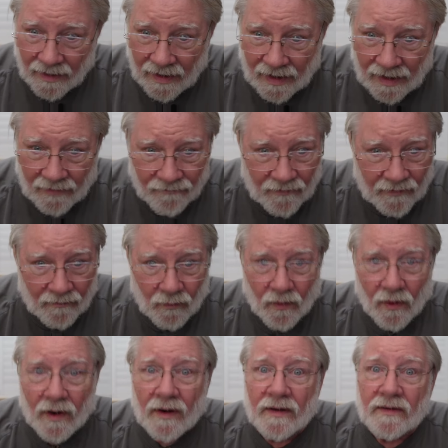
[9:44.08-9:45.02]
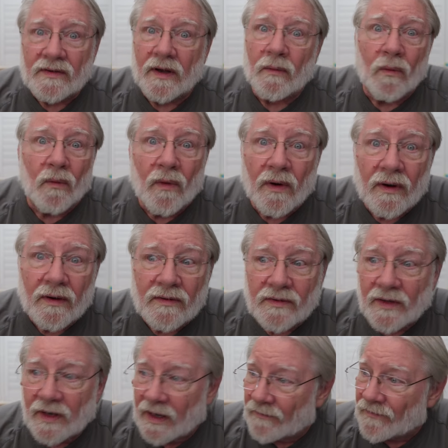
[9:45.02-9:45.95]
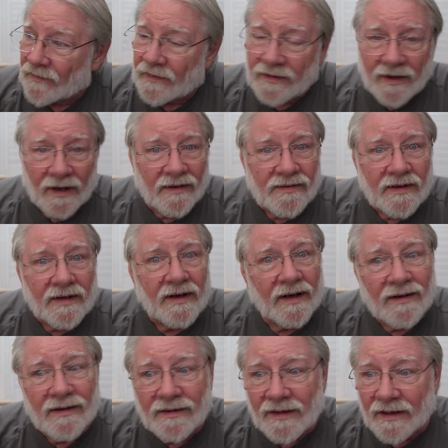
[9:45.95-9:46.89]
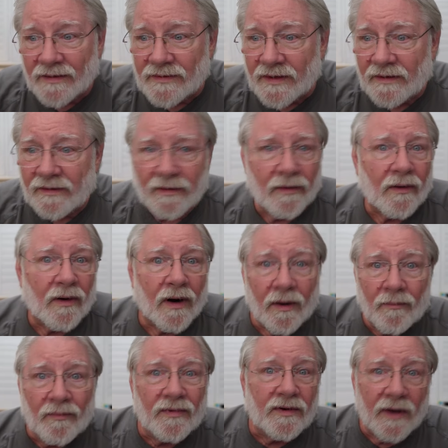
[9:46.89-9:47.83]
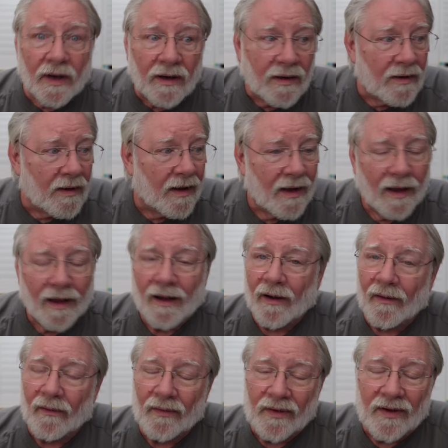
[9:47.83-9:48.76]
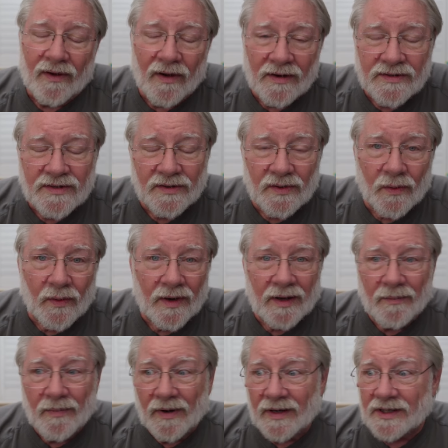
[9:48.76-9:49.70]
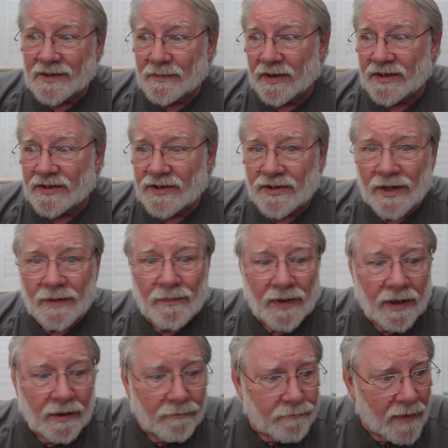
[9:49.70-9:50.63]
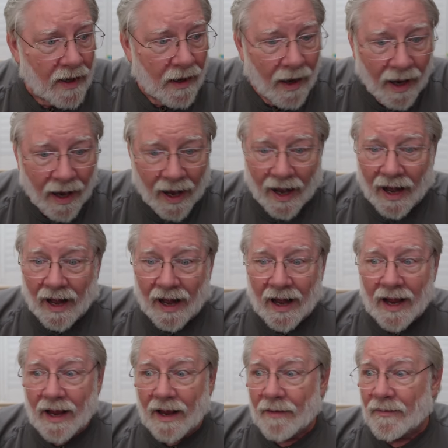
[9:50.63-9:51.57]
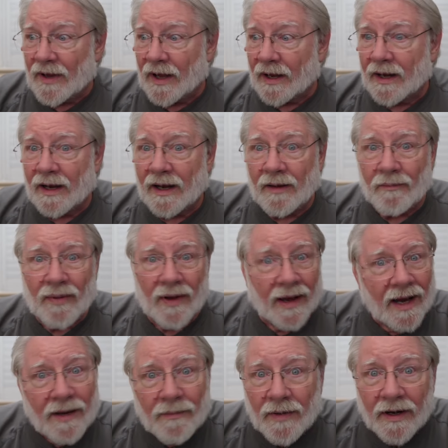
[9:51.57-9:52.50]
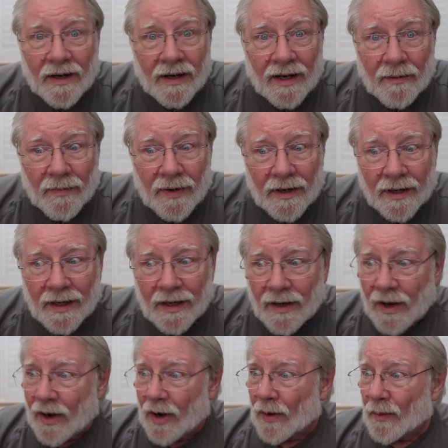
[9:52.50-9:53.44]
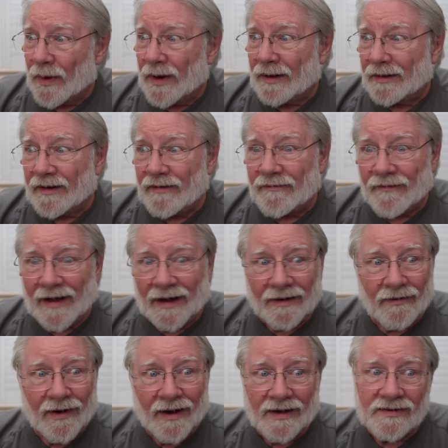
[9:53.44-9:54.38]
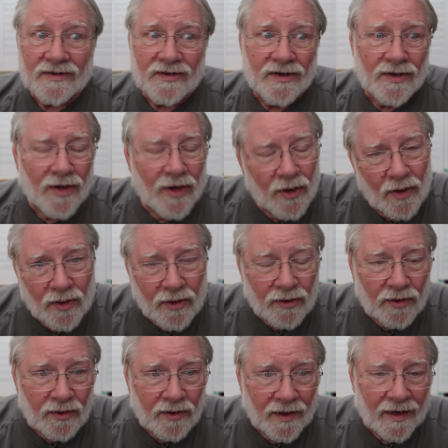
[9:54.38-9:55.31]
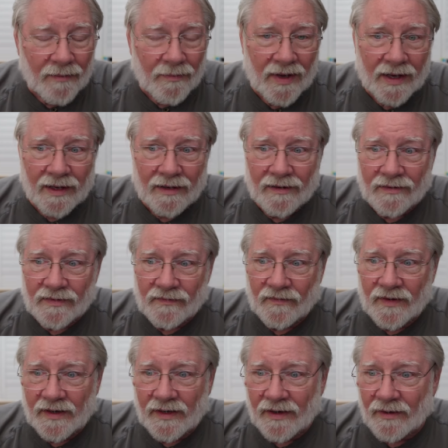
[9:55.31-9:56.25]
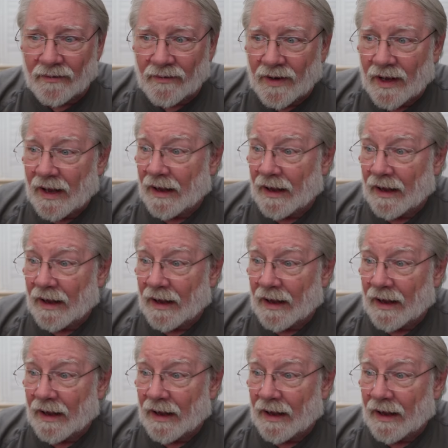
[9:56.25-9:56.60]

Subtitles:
If it works, it works. If it doesn't, it doesn't. No harm done. Only cost you $20 plus shipping. I am not getting paid by anybody. Relief Factor has no clue that I'm making this video.